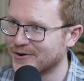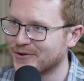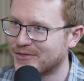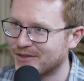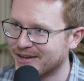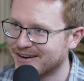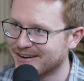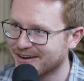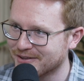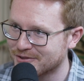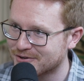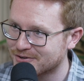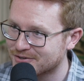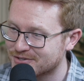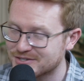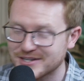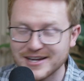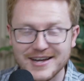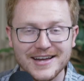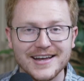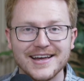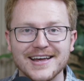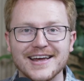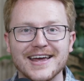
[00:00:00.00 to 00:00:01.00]
than others
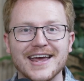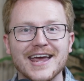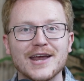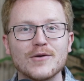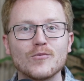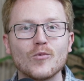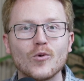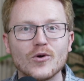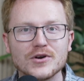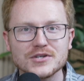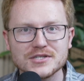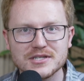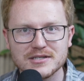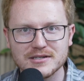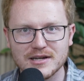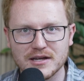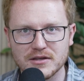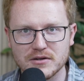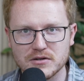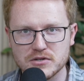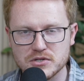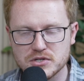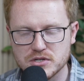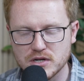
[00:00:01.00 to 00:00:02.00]
and worse than
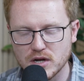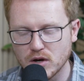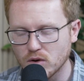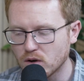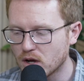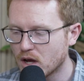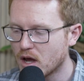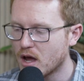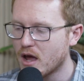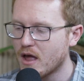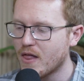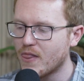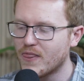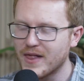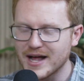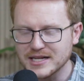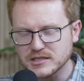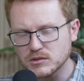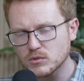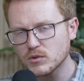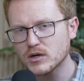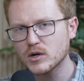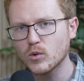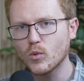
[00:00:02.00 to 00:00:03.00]
others. So
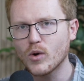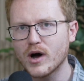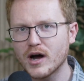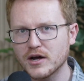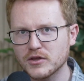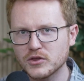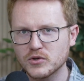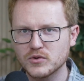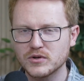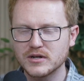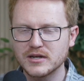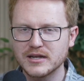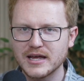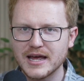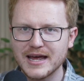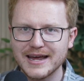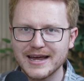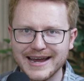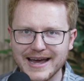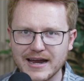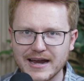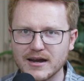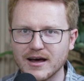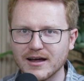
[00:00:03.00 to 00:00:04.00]
that's what we're going to walk through today.
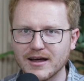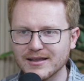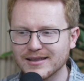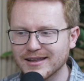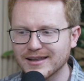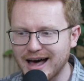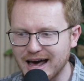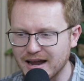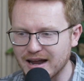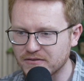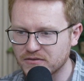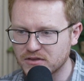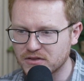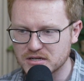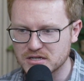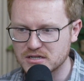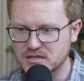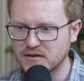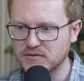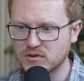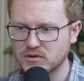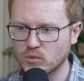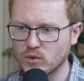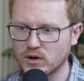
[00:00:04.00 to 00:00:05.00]
Again, a lot of the
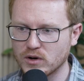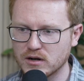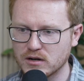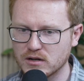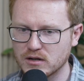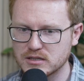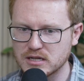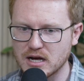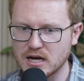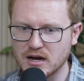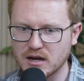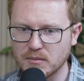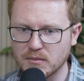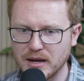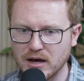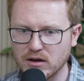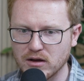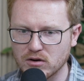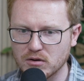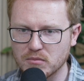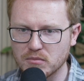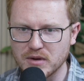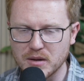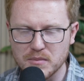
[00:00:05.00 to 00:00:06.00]
stuff that we're going to talk about
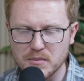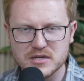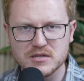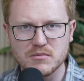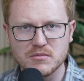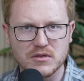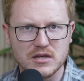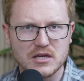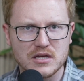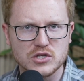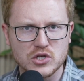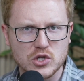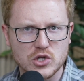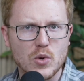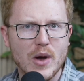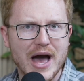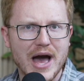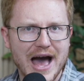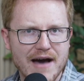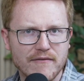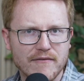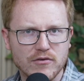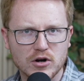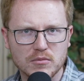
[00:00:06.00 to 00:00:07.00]
are maybe some things that you
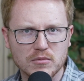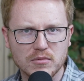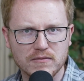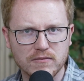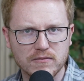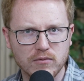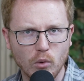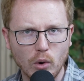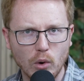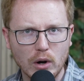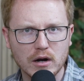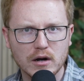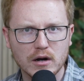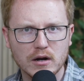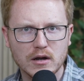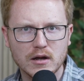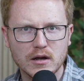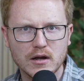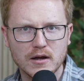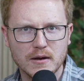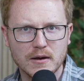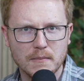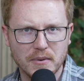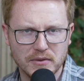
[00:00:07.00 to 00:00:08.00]
have heard before,
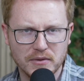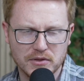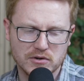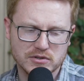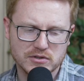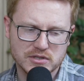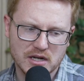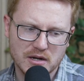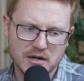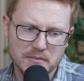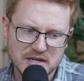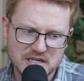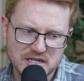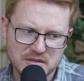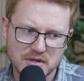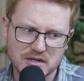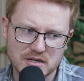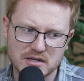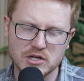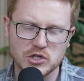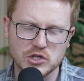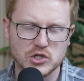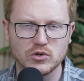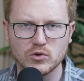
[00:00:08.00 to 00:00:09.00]
but there's going to be some
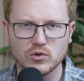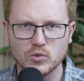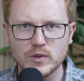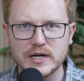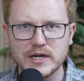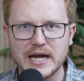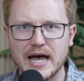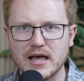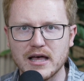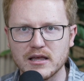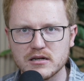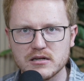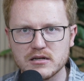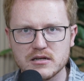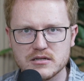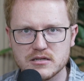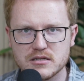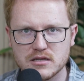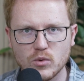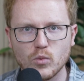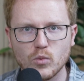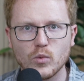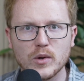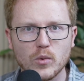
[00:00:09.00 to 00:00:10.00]
additional realities
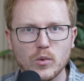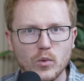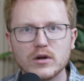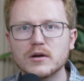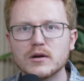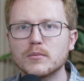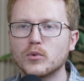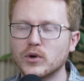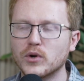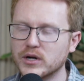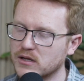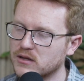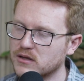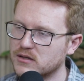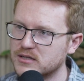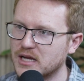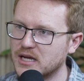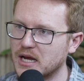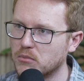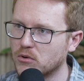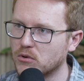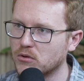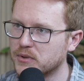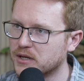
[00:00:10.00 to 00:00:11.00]
that we want to bring to the
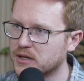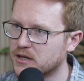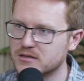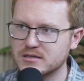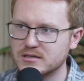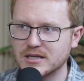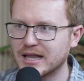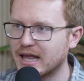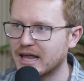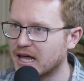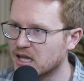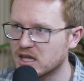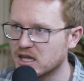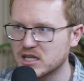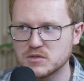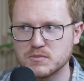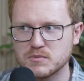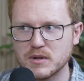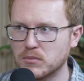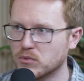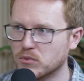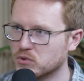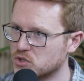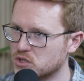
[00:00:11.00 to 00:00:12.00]
table because a lot of these
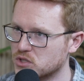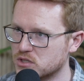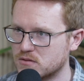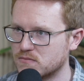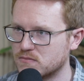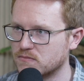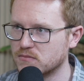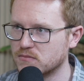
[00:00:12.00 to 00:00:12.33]
people just